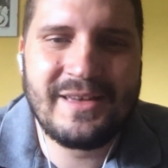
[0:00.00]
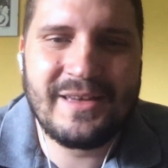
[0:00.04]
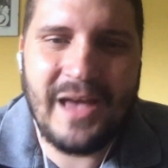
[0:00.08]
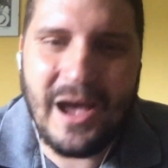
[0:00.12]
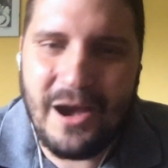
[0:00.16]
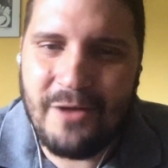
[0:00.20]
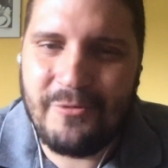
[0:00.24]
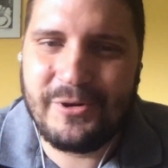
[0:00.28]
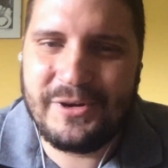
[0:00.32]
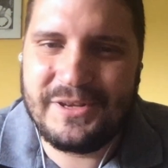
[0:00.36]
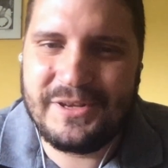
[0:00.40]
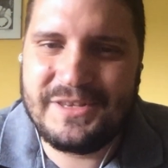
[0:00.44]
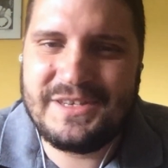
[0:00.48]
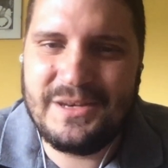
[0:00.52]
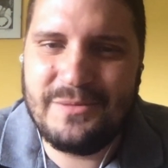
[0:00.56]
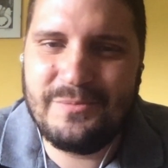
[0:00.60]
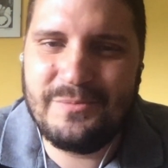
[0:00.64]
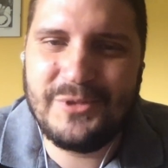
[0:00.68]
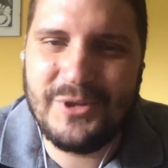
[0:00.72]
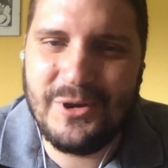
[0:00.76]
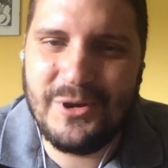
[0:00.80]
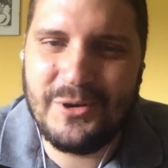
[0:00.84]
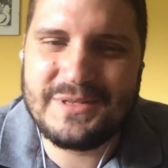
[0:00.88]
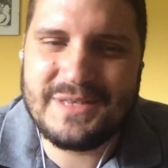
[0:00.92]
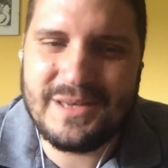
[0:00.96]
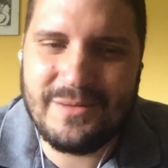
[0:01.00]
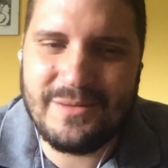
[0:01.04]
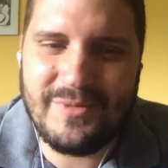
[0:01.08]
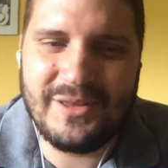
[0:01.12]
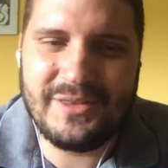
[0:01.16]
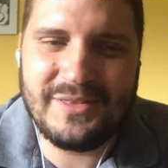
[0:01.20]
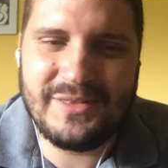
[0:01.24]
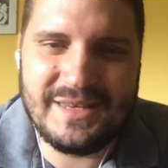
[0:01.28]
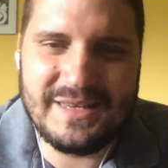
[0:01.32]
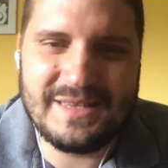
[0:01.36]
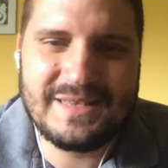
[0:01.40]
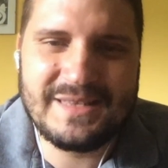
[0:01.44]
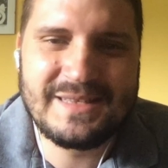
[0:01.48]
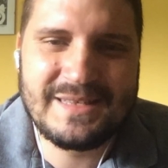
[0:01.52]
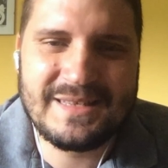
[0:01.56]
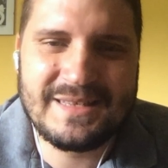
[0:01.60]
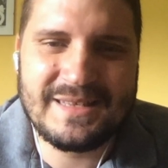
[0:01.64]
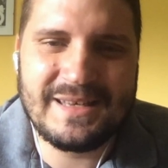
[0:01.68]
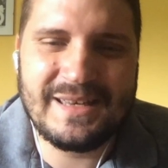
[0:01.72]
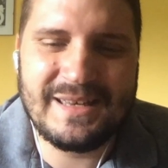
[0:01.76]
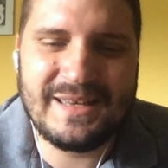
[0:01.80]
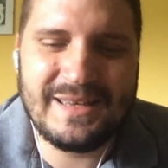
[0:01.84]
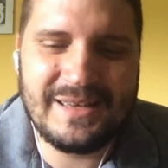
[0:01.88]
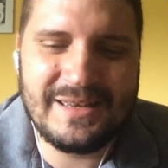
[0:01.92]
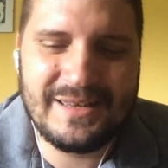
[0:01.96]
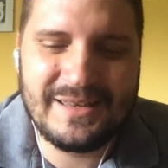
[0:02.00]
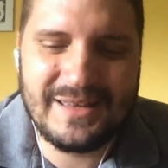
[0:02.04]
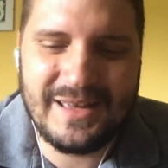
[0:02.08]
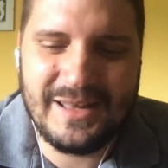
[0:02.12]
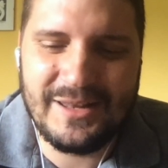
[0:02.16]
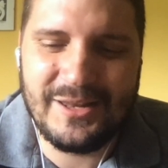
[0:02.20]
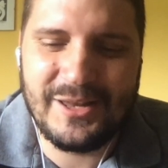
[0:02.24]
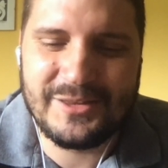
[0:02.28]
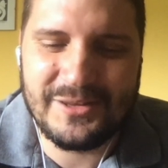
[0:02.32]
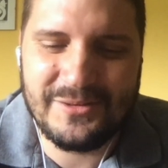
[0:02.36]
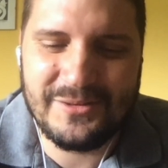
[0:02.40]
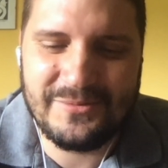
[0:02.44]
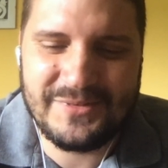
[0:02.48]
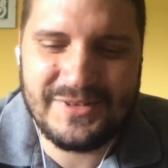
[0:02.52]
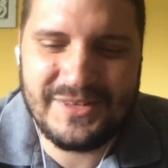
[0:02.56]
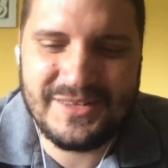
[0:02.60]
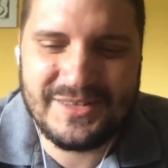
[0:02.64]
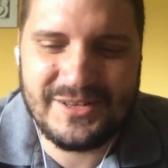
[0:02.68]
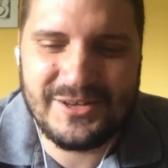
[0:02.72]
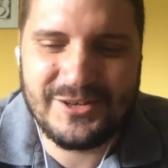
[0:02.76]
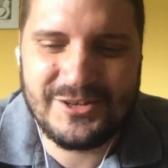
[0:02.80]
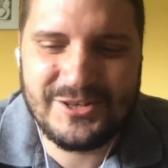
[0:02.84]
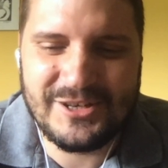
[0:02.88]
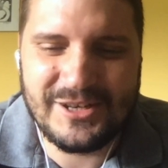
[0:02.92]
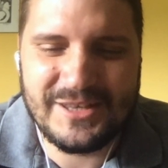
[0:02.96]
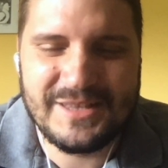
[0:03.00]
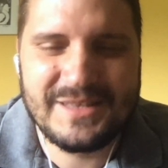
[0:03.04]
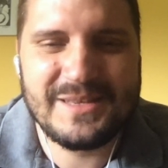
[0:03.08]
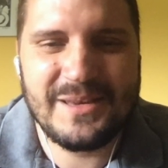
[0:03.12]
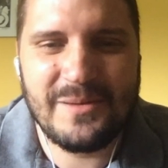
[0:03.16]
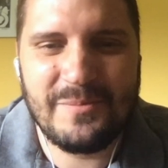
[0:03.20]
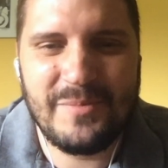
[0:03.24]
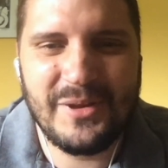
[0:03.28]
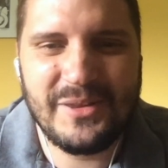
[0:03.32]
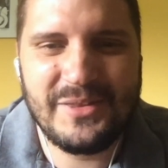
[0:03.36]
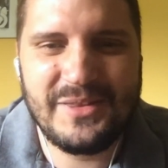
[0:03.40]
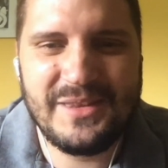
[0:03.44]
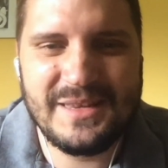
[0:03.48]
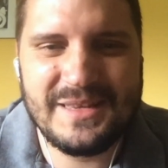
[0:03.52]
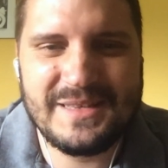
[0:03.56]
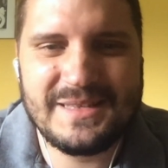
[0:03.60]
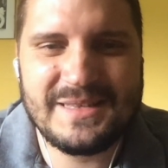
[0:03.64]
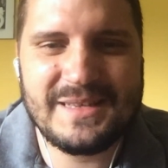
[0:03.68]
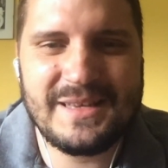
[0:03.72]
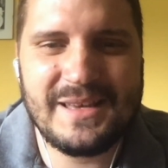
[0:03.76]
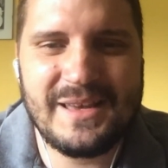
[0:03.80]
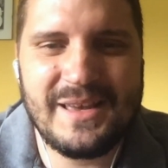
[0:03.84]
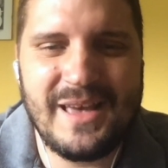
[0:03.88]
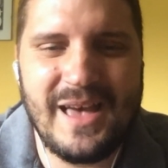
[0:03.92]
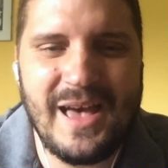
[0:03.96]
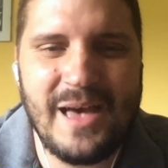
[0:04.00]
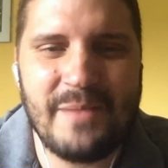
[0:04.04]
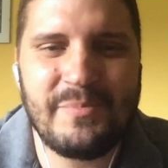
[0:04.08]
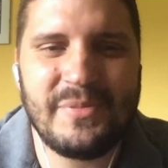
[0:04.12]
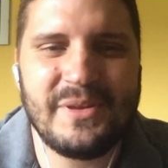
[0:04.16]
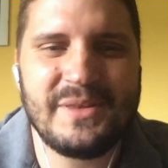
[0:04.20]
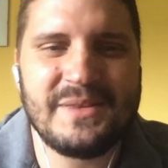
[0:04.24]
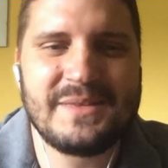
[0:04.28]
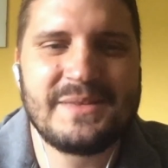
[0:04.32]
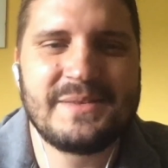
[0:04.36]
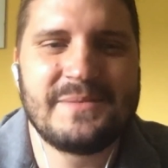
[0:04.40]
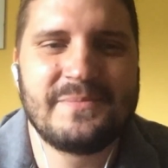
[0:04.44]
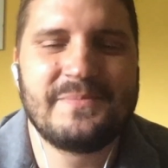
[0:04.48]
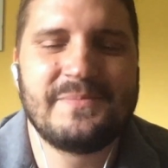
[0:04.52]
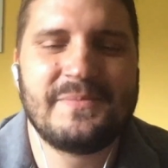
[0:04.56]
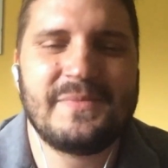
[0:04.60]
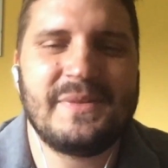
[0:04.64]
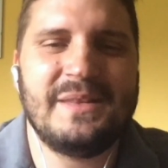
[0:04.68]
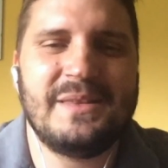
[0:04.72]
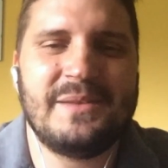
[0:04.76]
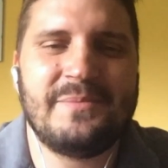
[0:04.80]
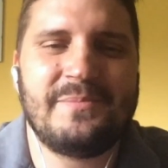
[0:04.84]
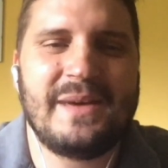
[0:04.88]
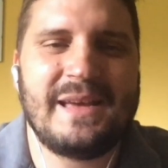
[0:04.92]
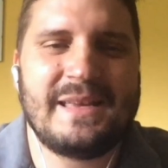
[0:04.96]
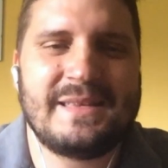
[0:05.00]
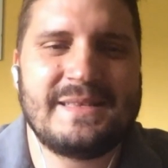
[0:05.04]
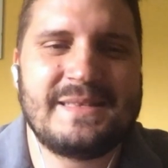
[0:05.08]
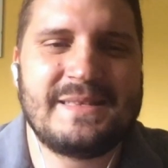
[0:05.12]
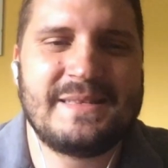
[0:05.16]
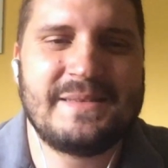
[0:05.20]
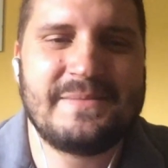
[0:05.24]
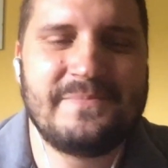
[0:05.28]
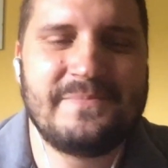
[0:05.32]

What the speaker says: Our team knows about this. A lot of discussions about this happened in the past.